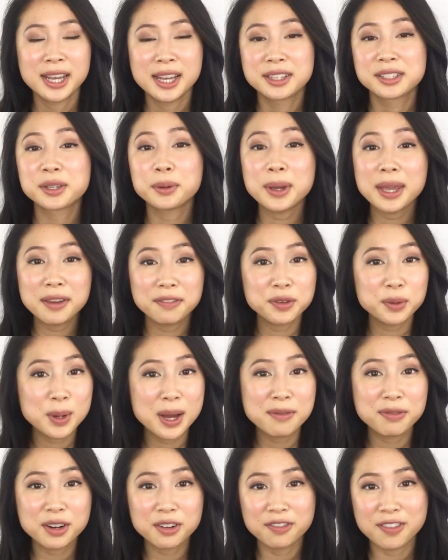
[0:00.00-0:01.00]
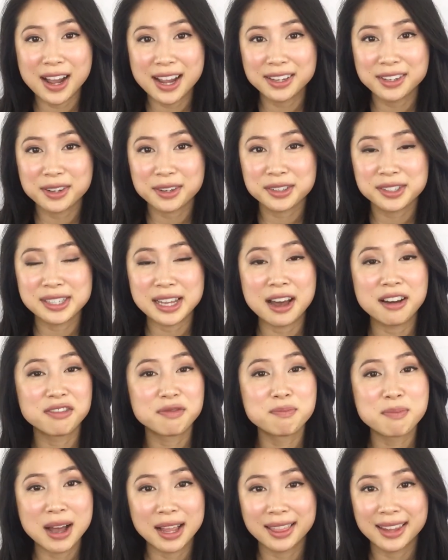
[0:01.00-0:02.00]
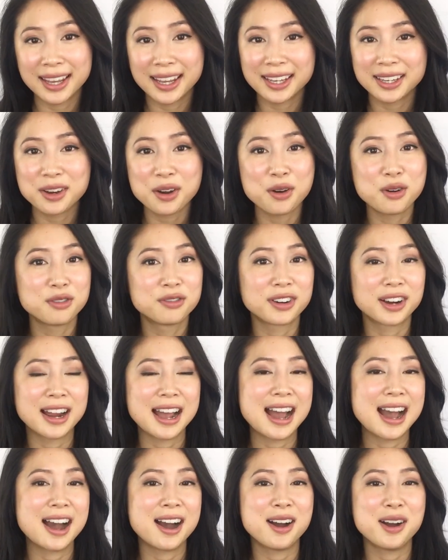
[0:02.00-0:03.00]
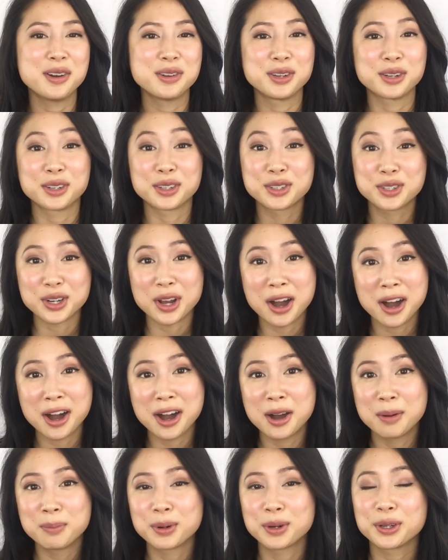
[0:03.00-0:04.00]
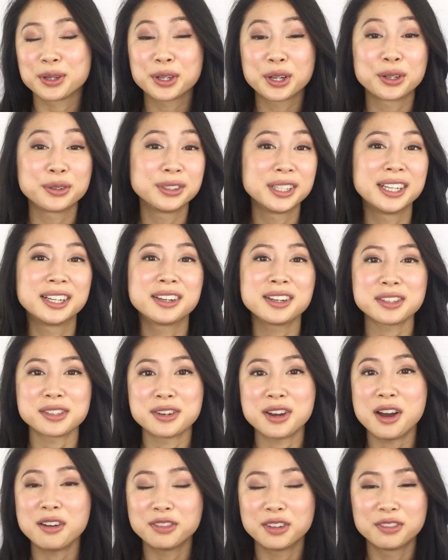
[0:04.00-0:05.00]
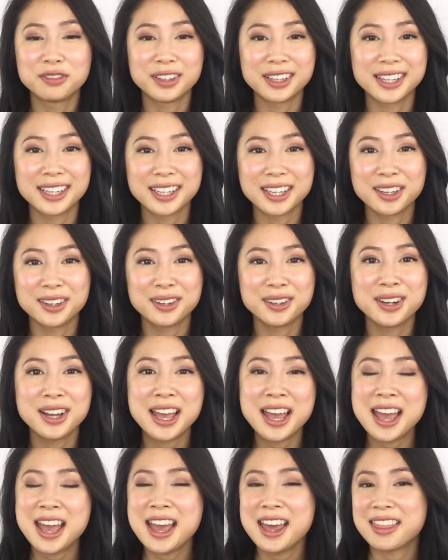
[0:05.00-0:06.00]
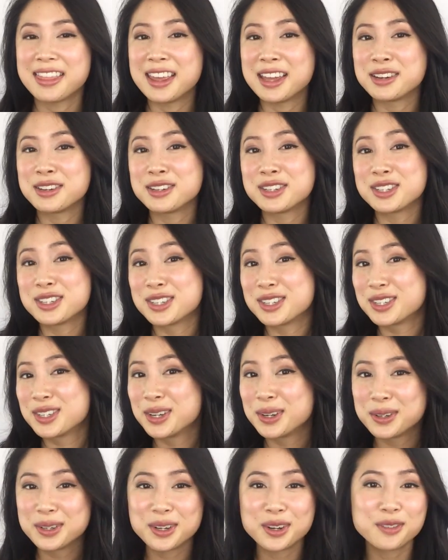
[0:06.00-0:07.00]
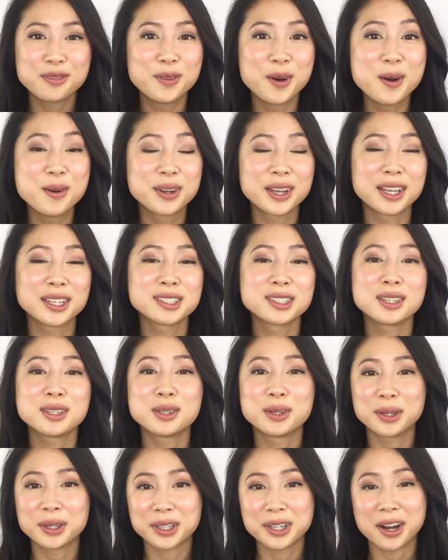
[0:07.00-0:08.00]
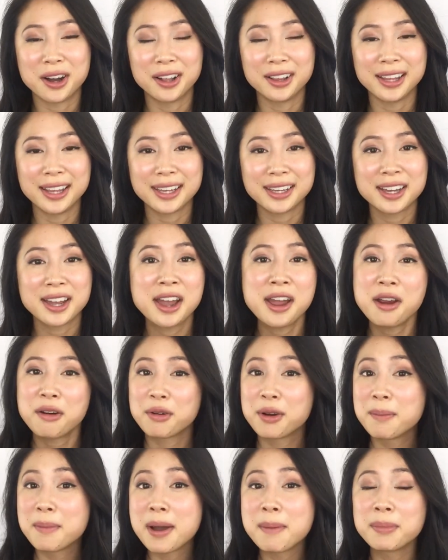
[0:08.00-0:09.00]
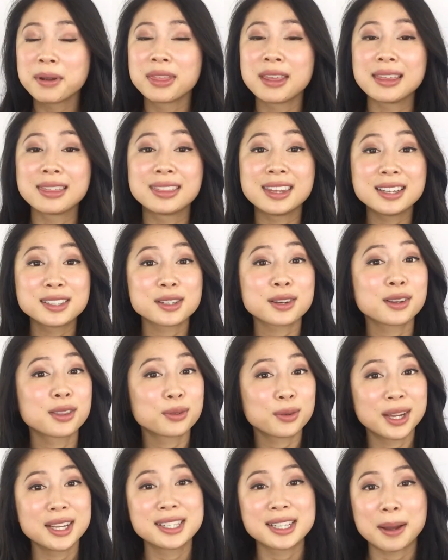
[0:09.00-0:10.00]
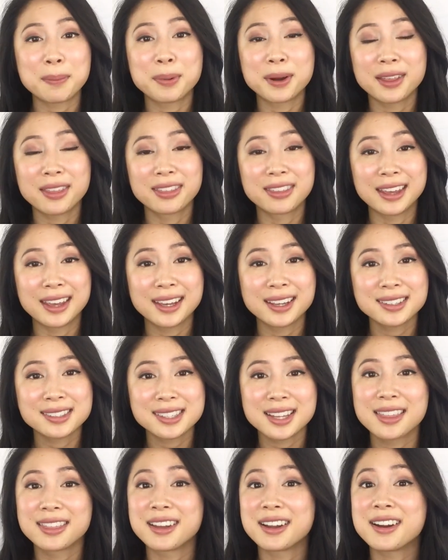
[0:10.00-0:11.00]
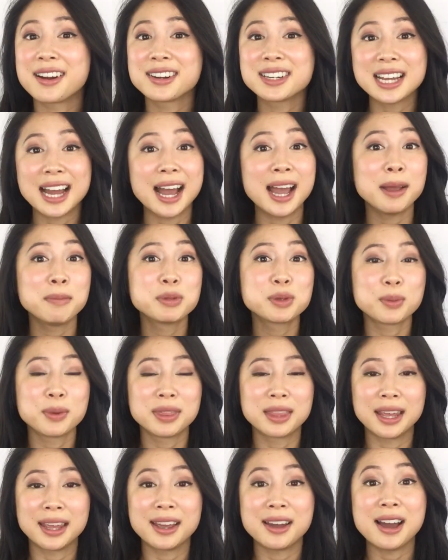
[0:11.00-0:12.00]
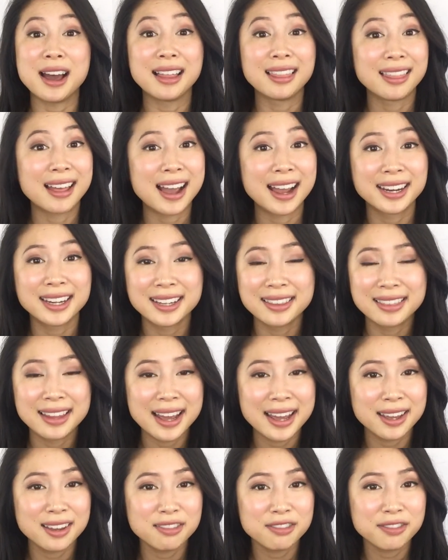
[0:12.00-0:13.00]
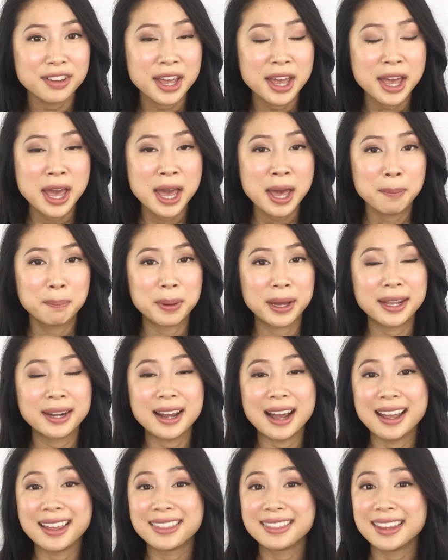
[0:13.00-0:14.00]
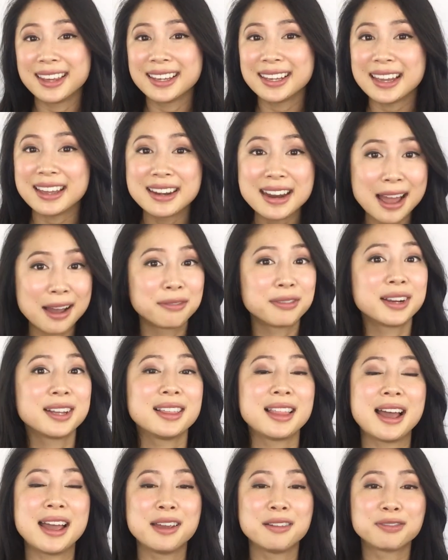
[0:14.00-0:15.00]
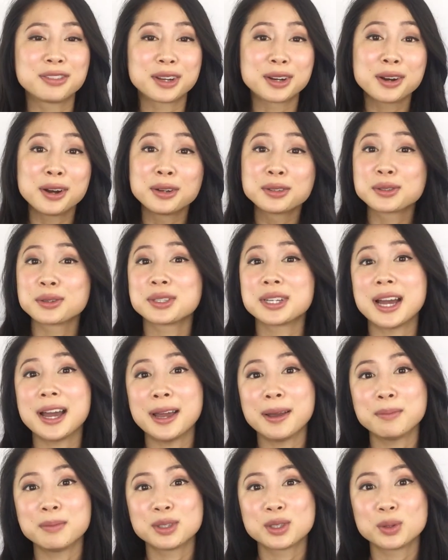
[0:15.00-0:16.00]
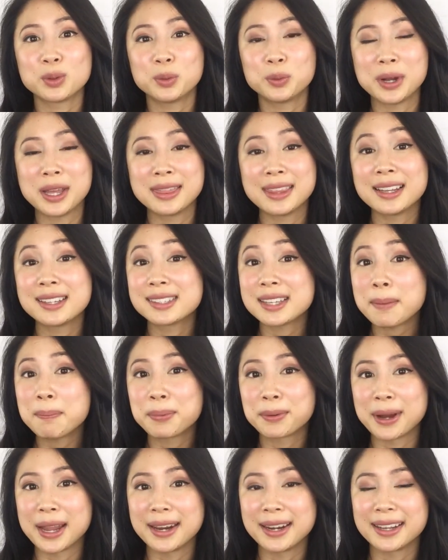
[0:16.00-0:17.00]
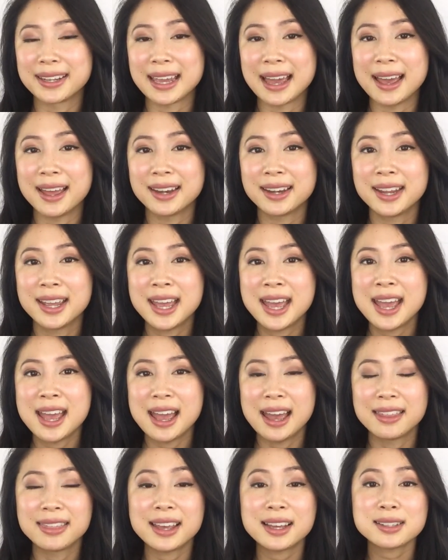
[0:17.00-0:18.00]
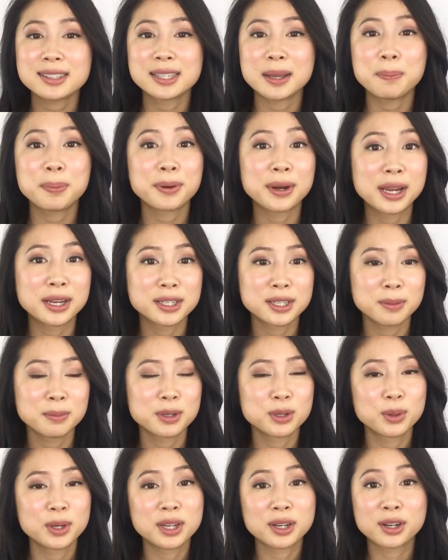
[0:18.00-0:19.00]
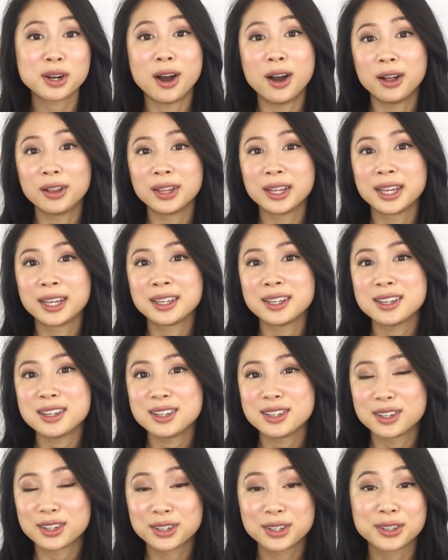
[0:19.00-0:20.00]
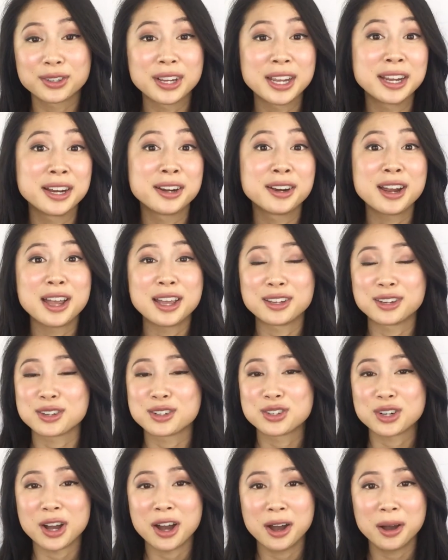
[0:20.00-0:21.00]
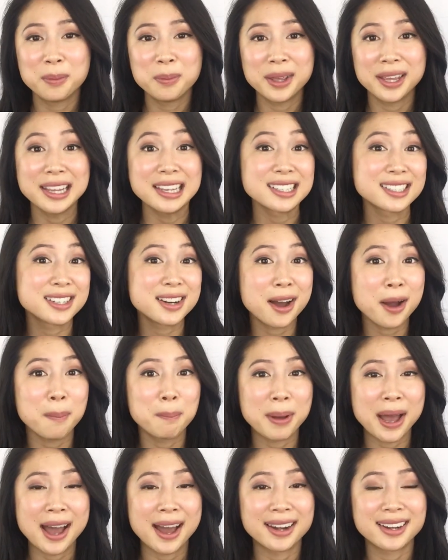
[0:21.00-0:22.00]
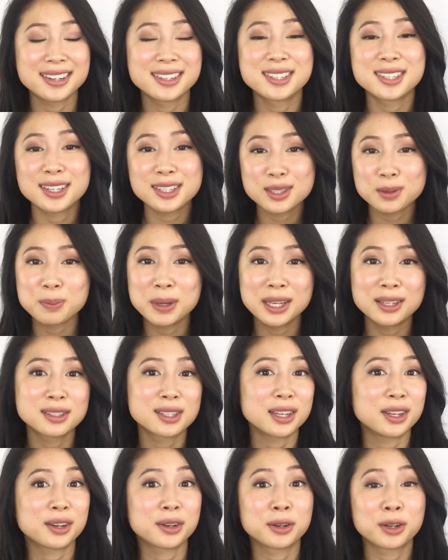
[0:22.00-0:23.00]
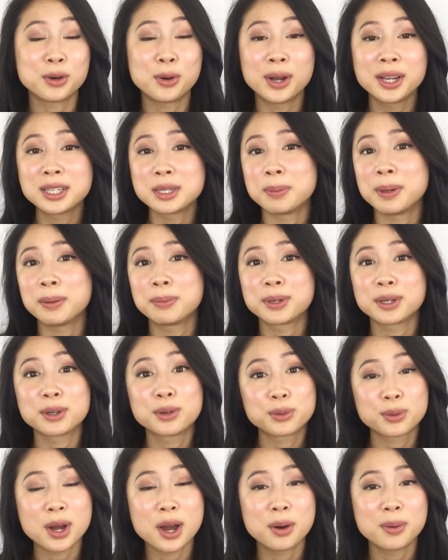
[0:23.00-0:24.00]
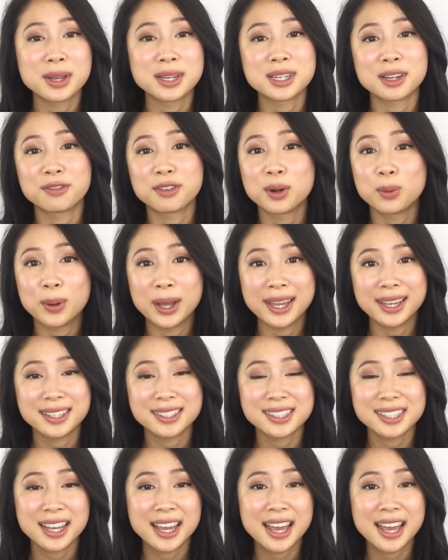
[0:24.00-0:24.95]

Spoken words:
So if you ever find yourself mulling over how your job or your career is not fulfilling you, then tune your focus to your calling. Remember that these are three separate things. There are times when they align in life, but I think in every life there are also times when they separate again. And that separation between your calling, your career, and your job is not bad. It just means that you're going to be able to grow in different ways.